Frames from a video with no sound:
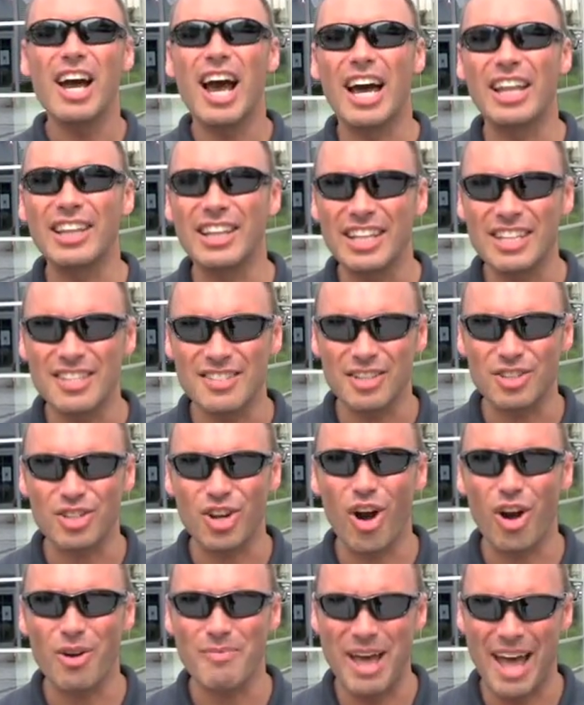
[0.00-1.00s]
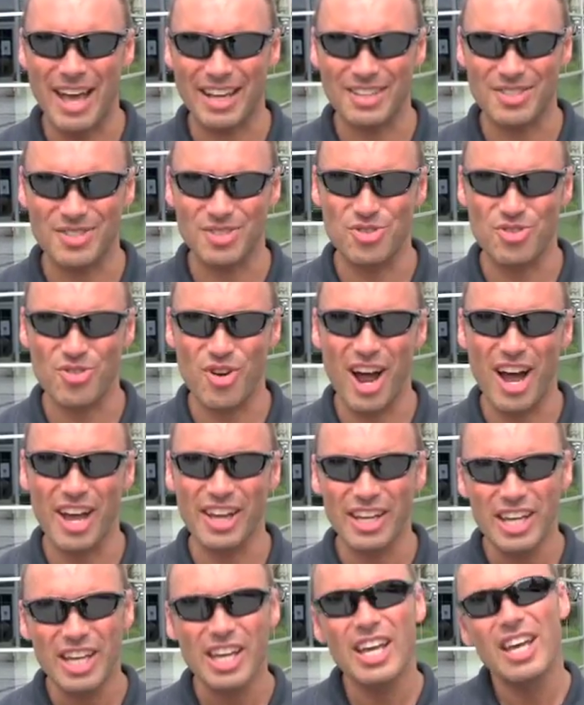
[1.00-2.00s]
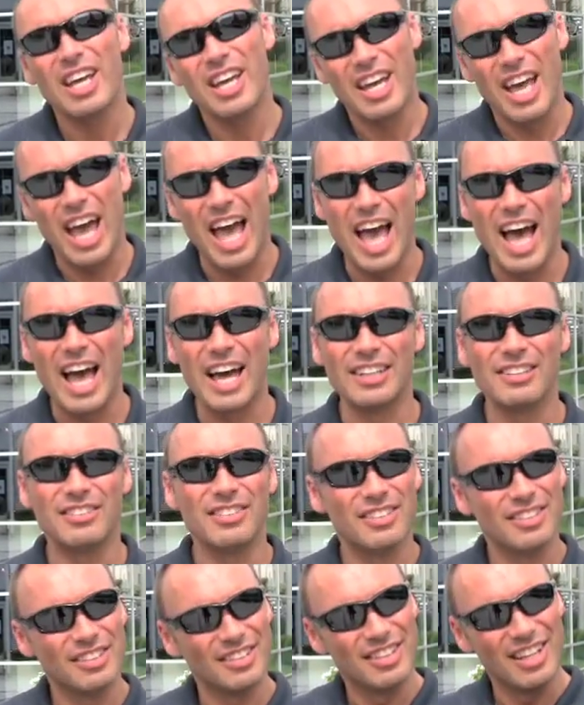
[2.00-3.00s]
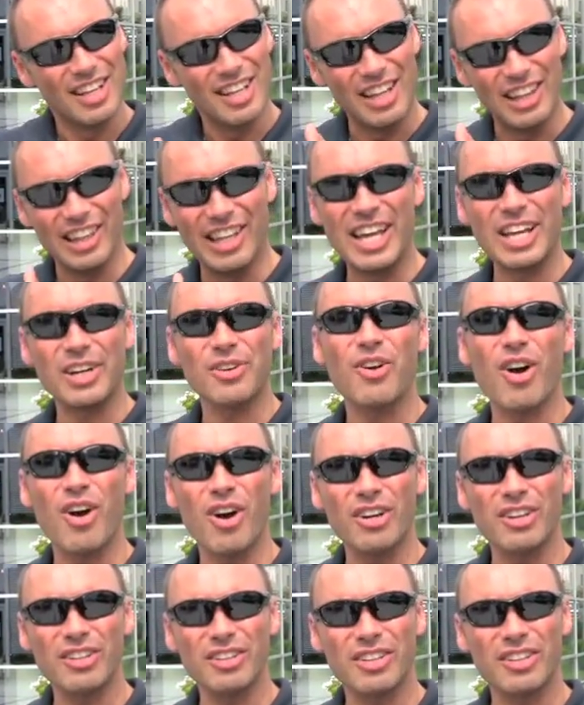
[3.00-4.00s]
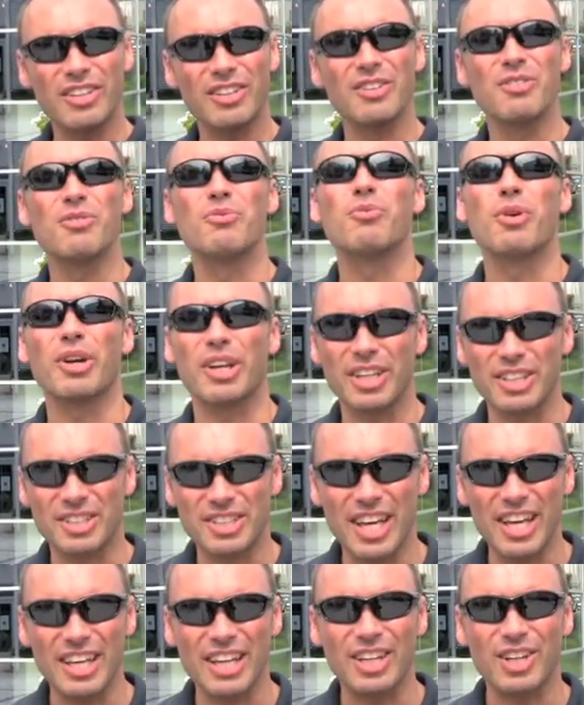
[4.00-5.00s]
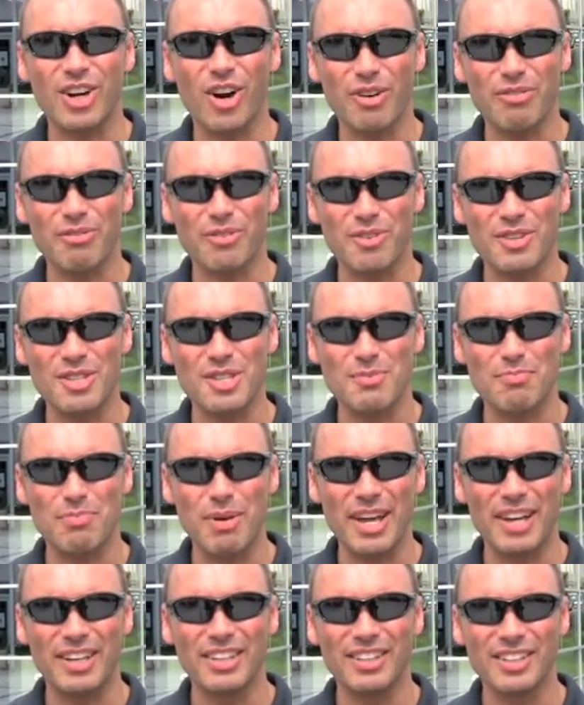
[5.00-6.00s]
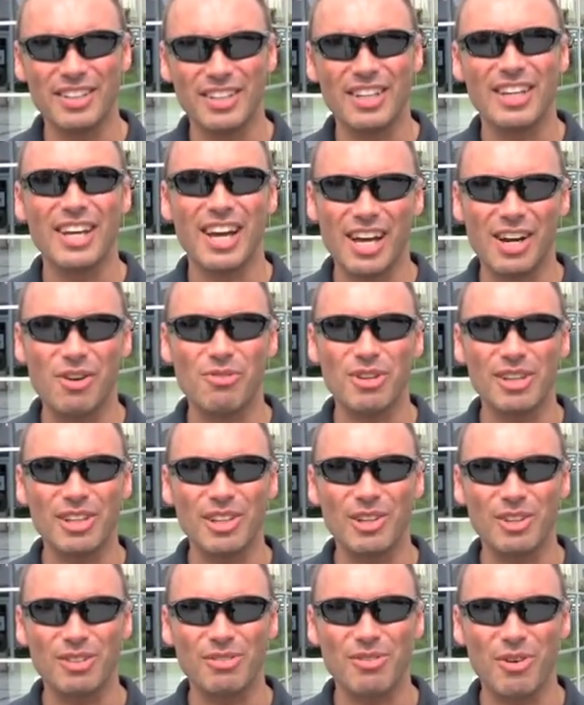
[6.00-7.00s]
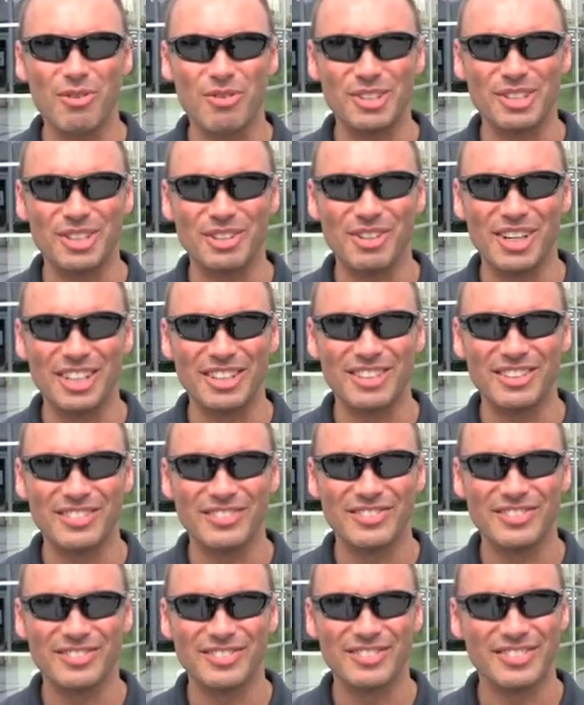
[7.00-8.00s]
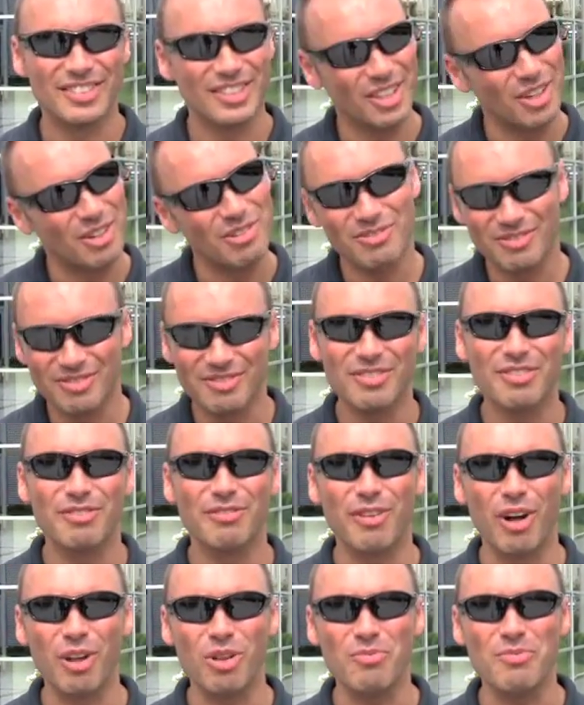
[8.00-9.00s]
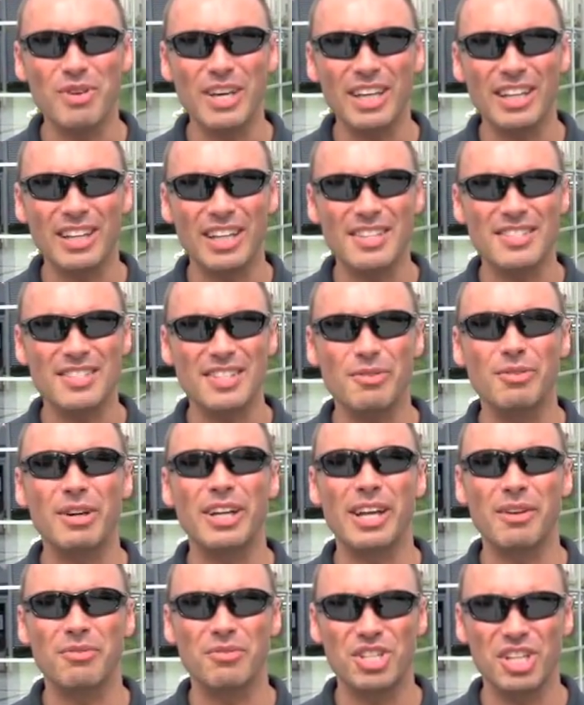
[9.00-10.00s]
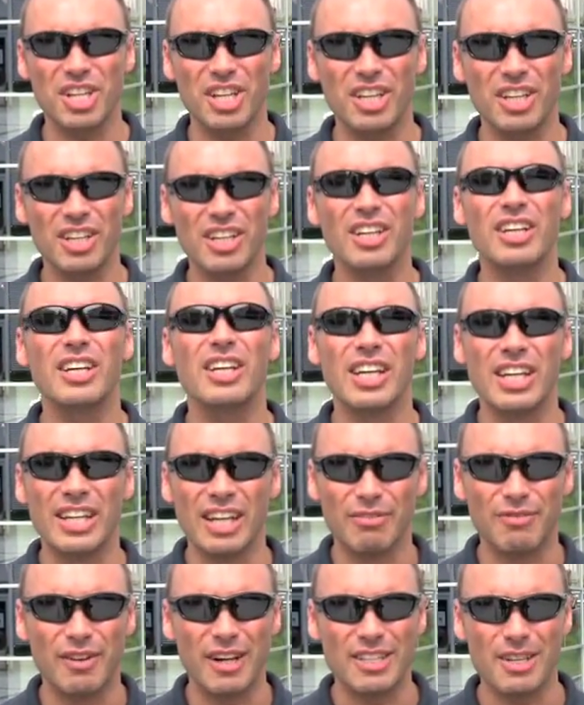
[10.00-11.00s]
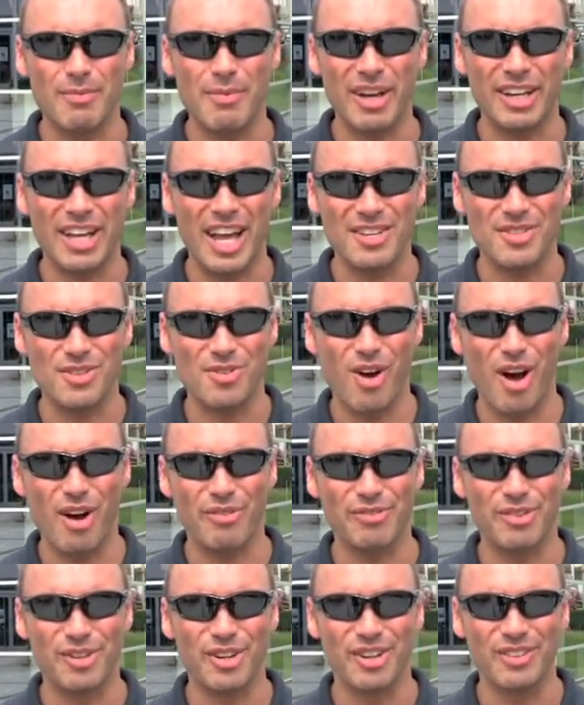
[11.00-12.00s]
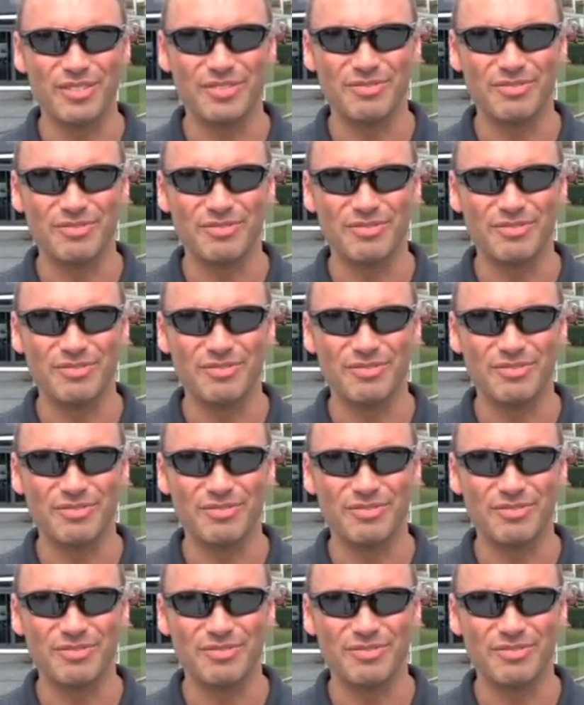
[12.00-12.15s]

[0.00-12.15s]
at least the tarmac is dry, and later on, we're gonna take a car for a spin, and I really look forward to it. So, follow me and let's see what AMG in Affalterbach has to offer.